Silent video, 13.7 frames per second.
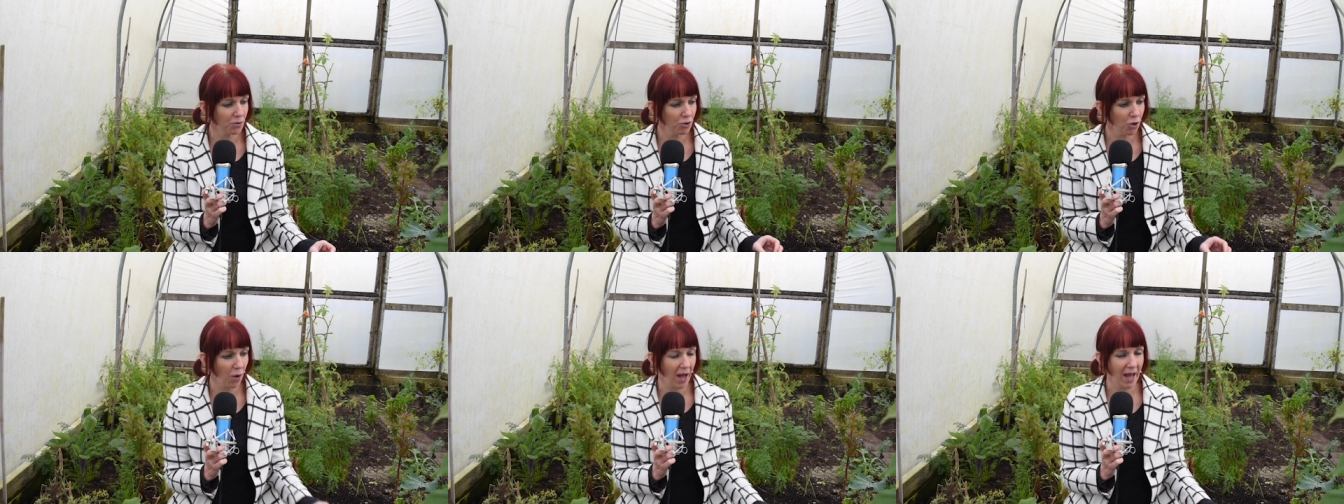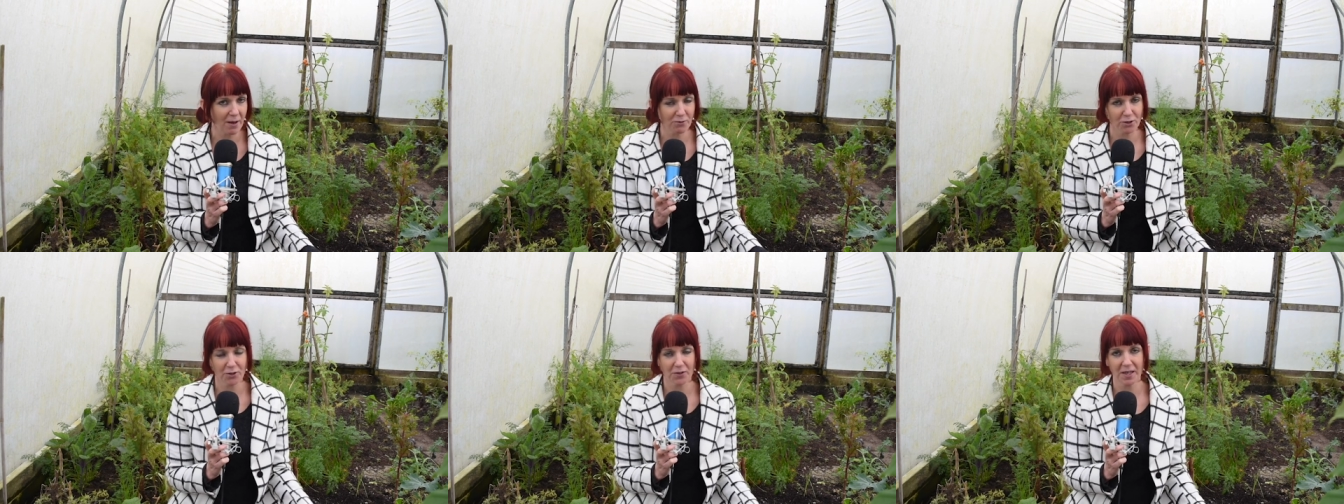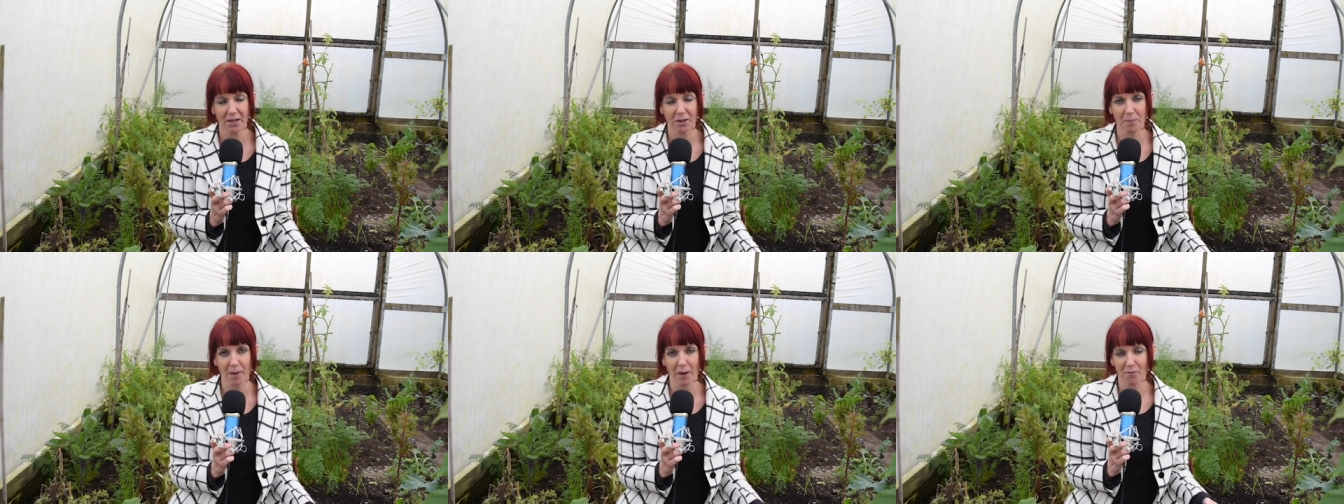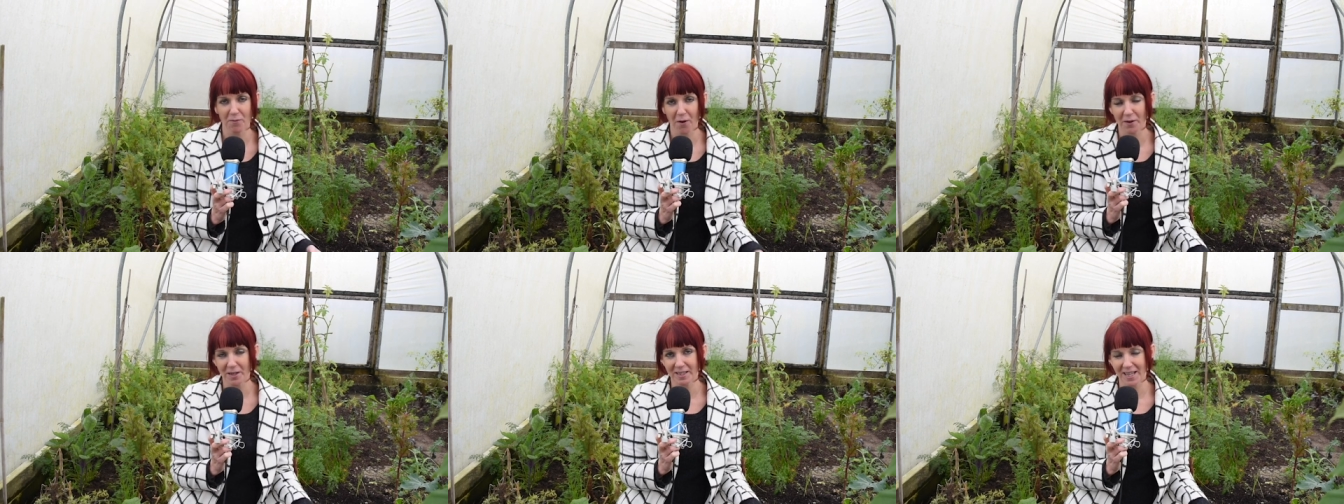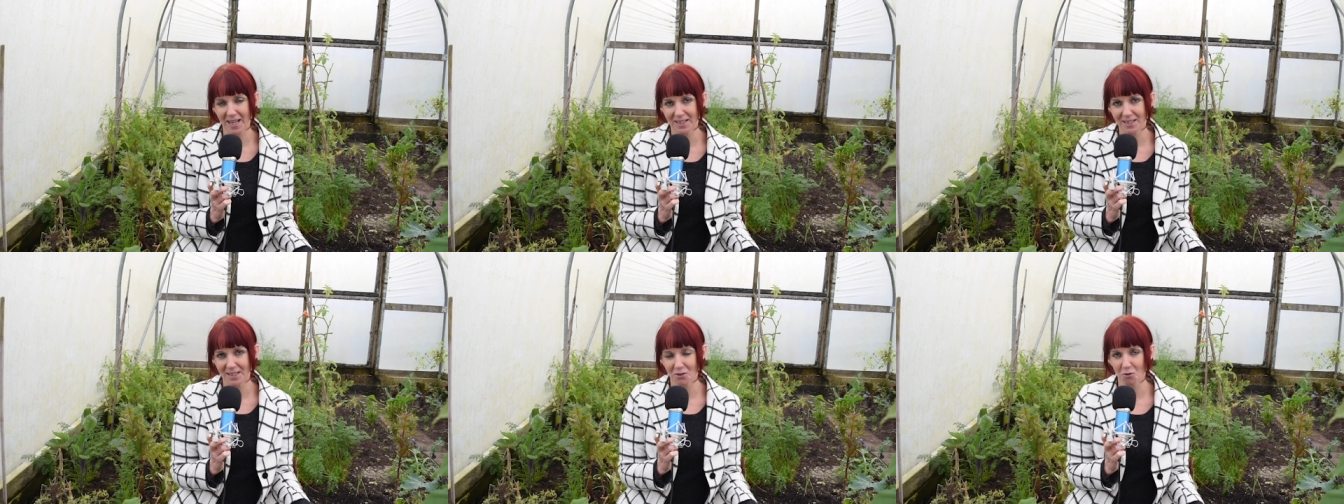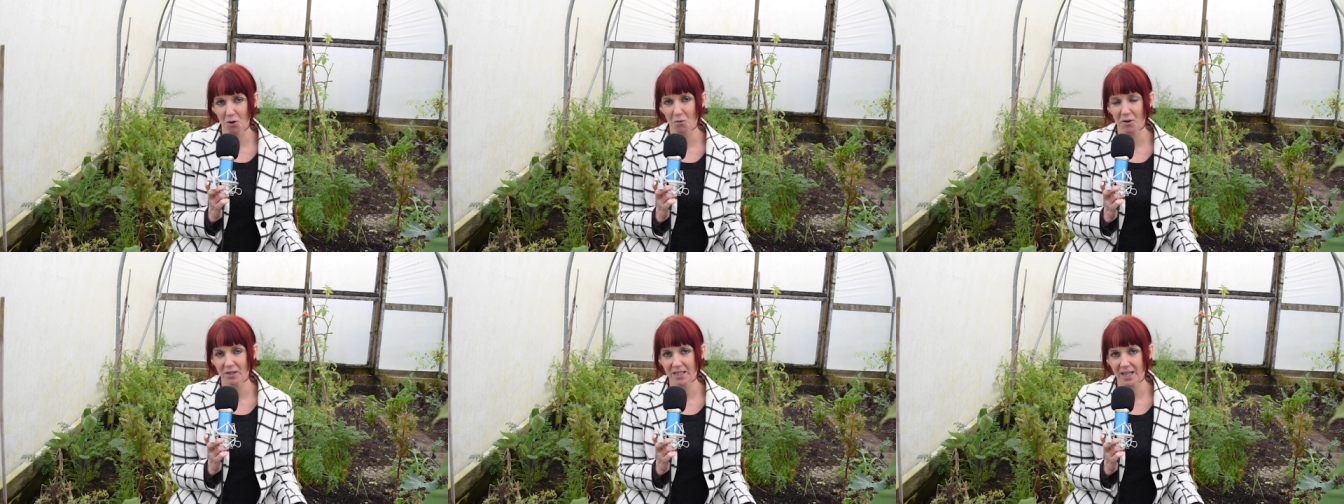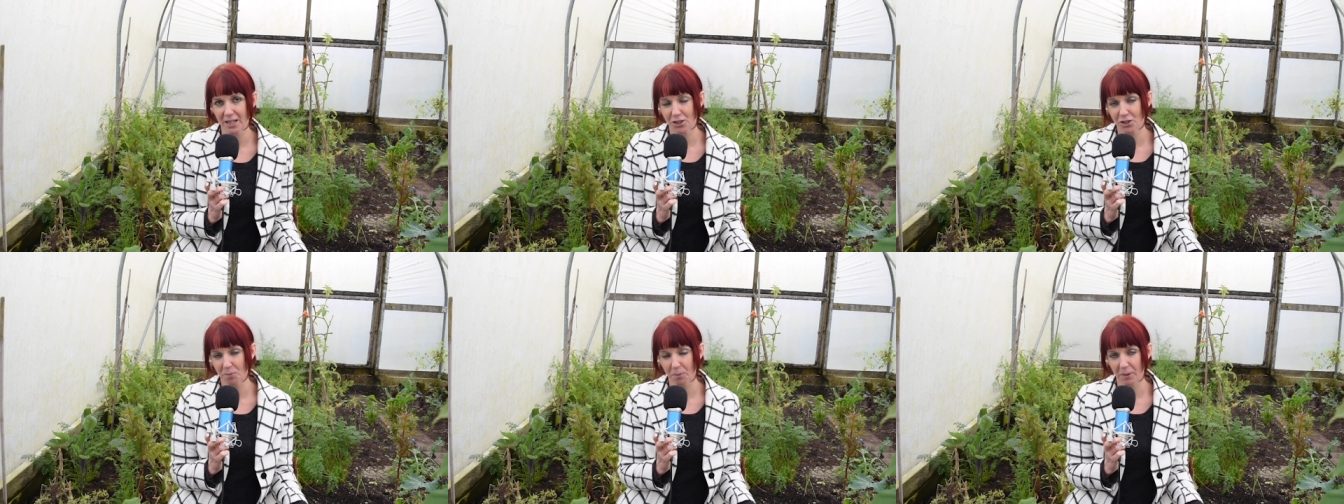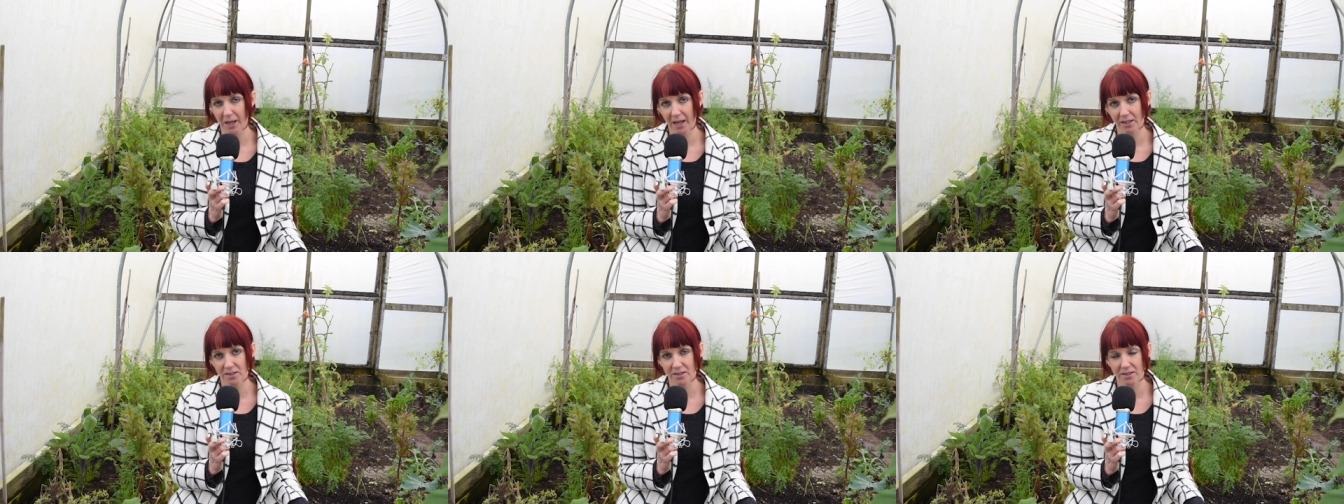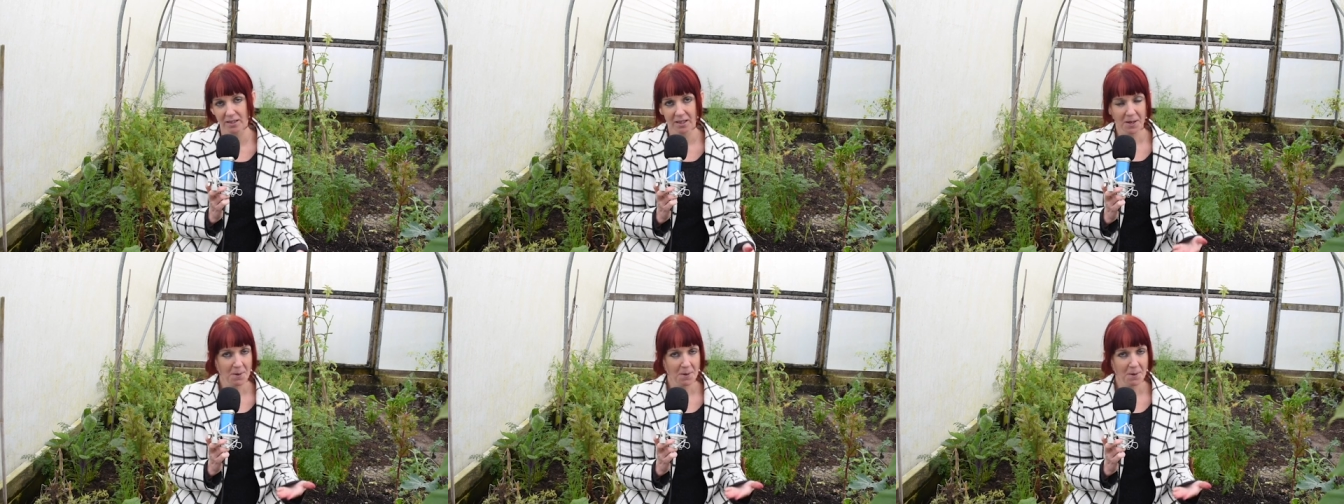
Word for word: not have to think about very exacting crop rotation plans.